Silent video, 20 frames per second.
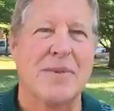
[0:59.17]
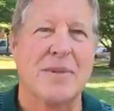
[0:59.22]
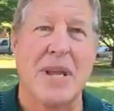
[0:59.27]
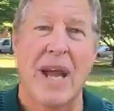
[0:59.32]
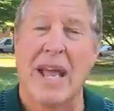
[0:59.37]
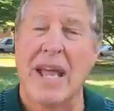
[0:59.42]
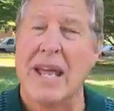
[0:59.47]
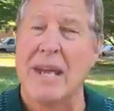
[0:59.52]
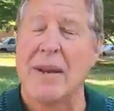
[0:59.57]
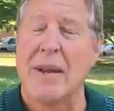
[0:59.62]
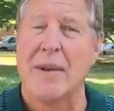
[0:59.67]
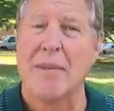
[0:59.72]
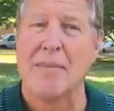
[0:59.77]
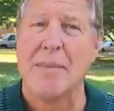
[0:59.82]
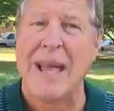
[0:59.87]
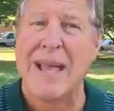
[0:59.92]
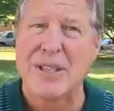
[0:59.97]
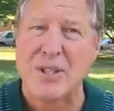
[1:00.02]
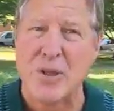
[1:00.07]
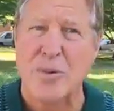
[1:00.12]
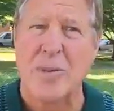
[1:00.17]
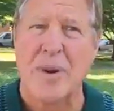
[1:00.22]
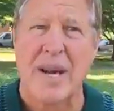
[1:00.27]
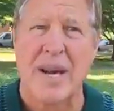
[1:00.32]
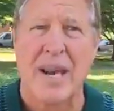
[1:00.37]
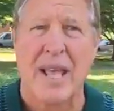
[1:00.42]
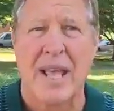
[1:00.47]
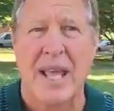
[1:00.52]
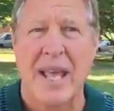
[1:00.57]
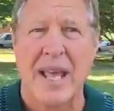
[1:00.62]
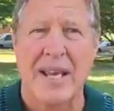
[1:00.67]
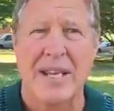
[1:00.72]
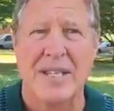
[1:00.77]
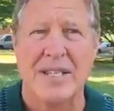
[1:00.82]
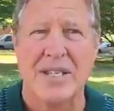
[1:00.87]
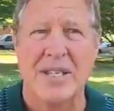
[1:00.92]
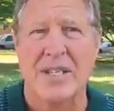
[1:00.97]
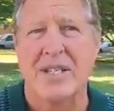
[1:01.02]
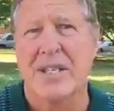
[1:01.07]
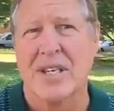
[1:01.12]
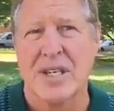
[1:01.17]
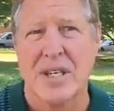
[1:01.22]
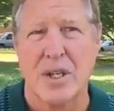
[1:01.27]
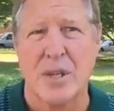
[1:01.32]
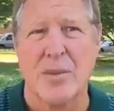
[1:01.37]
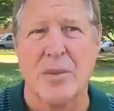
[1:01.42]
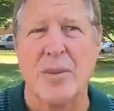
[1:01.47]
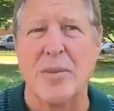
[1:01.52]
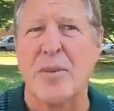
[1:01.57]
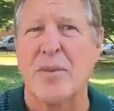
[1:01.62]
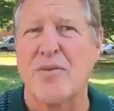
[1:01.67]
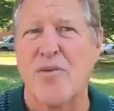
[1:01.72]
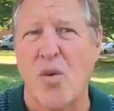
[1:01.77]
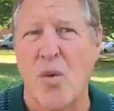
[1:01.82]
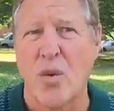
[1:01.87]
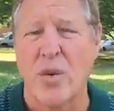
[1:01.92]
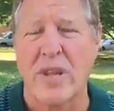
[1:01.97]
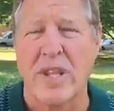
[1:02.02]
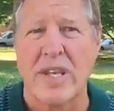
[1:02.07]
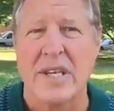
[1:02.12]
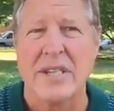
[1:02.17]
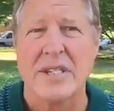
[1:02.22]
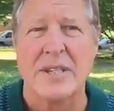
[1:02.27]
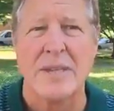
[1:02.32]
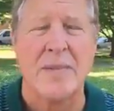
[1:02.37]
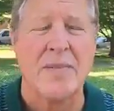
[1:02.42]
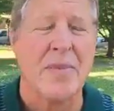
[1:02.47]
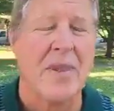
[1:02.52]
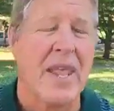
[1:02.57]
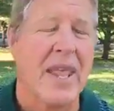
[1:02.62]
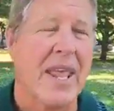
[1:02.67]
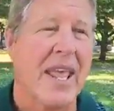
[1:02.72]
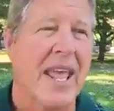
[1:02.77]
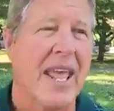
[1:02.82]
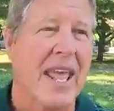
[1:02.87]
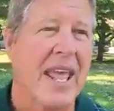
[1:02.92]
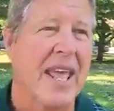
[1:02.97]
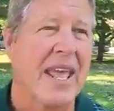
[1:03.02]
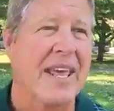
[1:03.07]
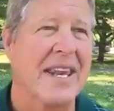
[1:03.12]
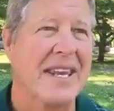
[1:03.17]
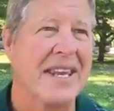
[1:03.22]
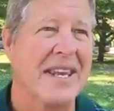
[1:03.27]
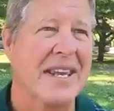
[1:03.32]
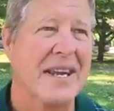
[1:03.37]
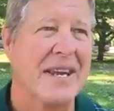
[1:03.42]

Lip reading: I had a mastermind I had just a little bit before this, and